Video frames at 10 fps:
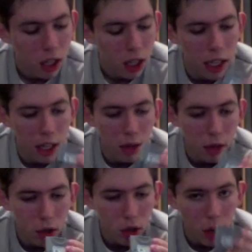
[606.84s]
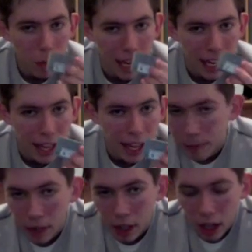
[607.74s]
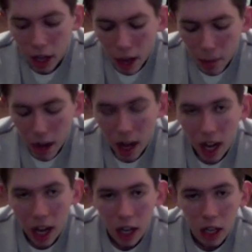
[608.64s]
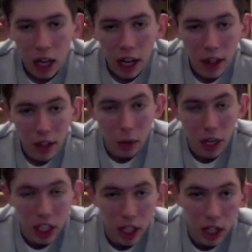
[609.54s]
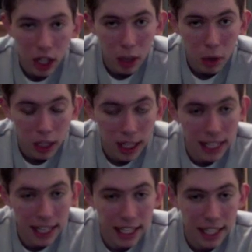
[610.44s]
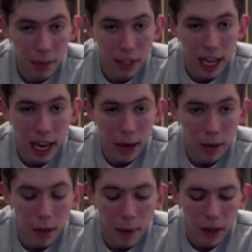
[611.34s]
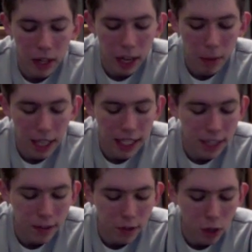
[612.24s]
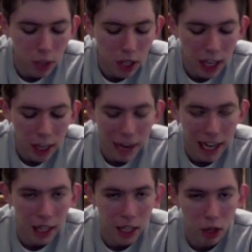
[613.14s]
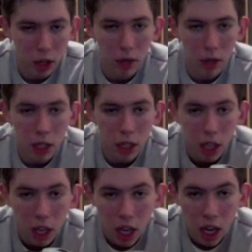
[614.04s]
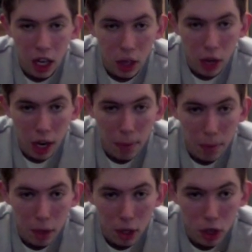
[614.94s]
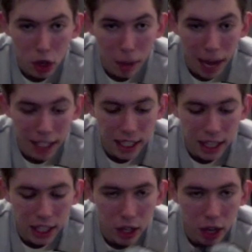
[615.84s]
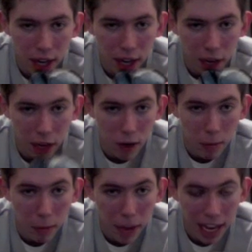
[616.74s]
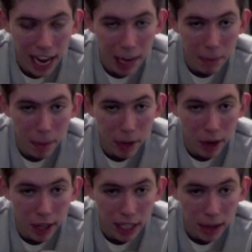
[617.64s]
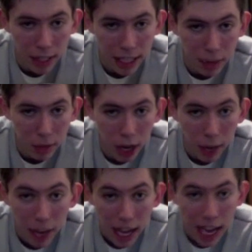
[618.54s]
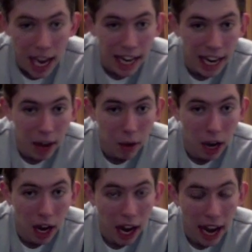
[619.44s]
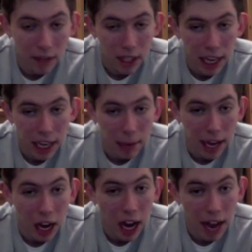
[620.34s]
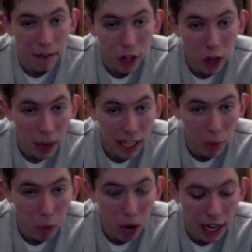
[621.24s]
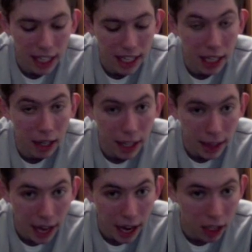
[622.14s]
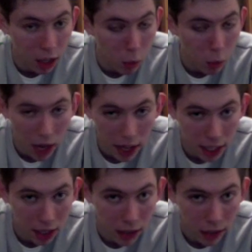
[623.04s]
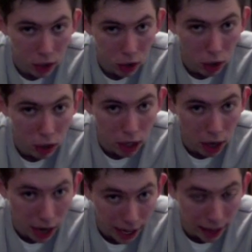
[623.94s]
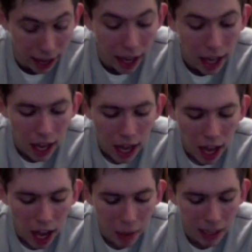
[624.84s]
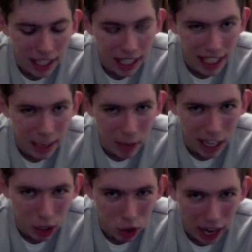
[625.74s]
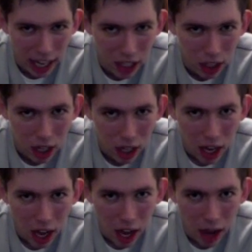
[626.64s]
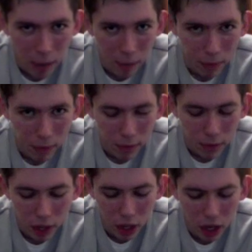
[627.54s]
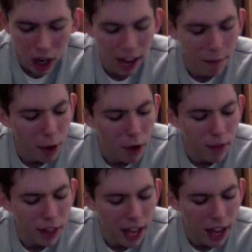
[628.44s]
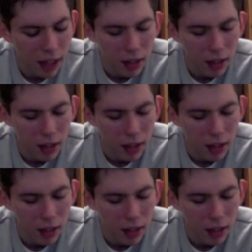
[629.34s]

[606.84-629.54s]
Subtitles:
good little controller pack in there. But another question that Snestastic was saying about the N64 was that in the back of the controllers you can't put 2 packs in there, so you can't have like a rumble pack and a memory card in there at the same time. Now, I have to say, mate, I have no idea why Nintendo did that. I don't know why they designed the controllers like that. It does seem really strange that you can't have both in there.